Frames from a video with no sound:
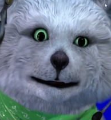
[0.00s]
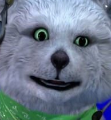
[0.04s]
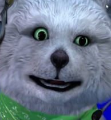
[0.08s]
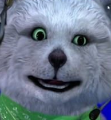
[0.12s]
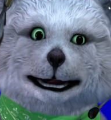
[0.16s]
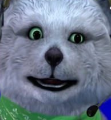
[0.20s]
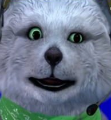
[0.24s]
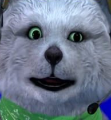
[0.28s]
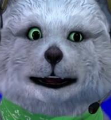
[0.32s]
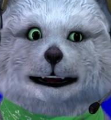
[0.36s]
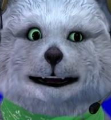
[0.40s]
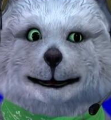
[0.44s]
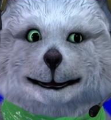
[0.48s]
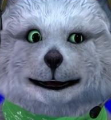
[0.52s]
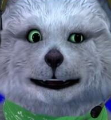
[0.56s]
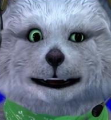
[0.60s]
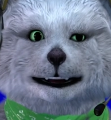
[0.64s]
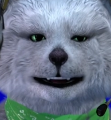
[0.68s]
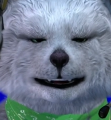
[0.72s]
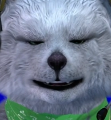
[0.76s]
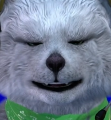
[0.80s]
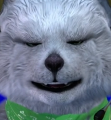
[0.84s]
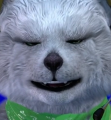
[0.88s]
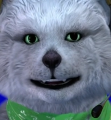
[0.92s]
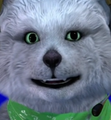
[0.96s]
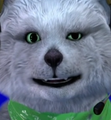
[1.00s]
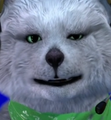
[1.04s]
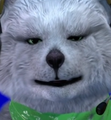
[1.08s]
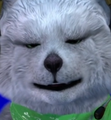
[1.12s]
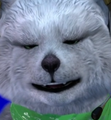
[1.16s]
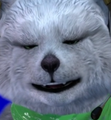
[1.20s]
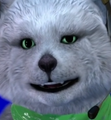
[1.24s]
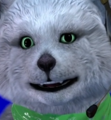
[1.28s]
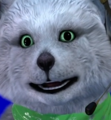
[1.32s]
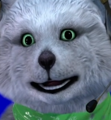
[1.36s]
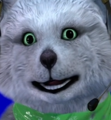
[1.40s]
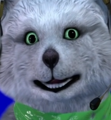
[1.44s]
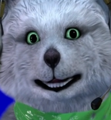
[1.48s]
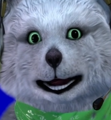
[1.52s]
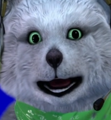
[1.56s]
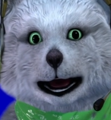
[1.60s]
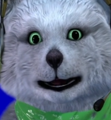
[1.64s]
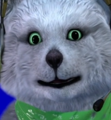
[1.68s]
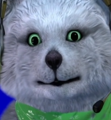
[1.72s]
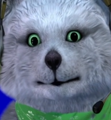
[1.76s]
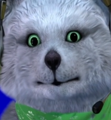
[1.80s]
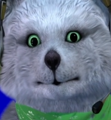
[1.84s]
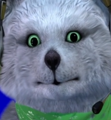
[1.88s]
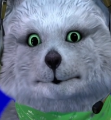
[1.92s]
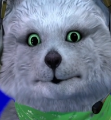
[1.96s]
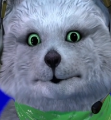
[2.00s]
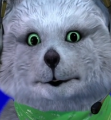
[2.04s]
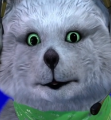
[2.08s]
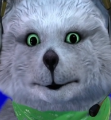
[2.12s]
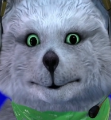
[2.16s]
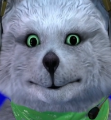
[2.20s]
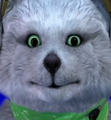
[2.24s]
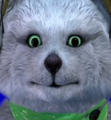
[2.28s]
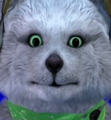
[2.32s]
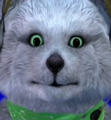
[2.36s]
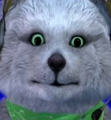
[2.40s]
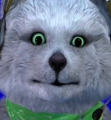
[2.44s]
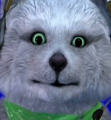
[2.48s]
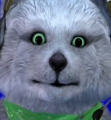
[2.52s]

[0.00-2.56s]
A lot of people use green screens also to